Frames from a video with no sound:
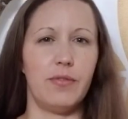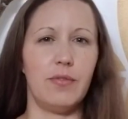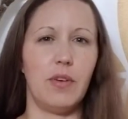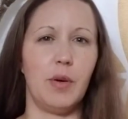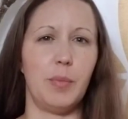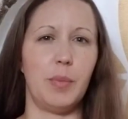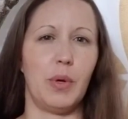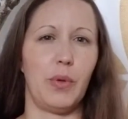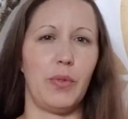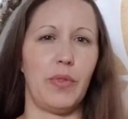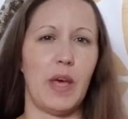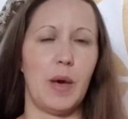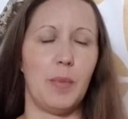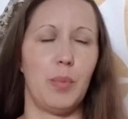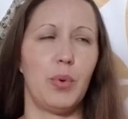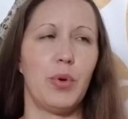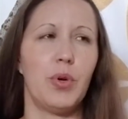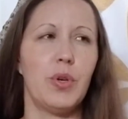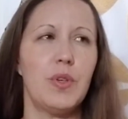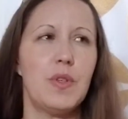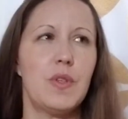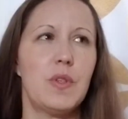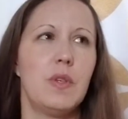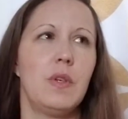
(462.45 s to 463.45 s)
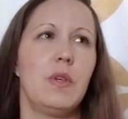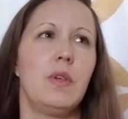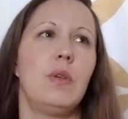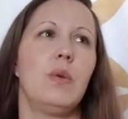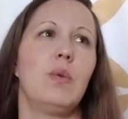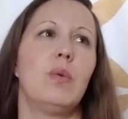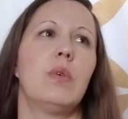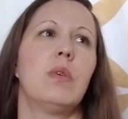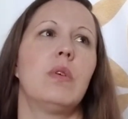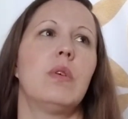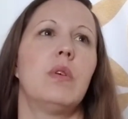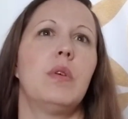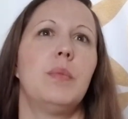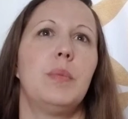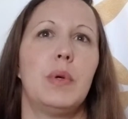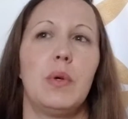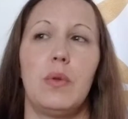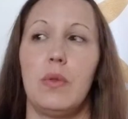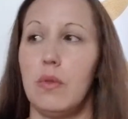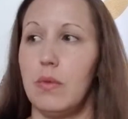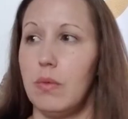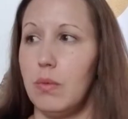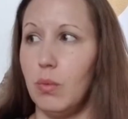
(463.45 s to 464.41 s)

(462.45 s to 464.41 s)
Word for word: about that person or about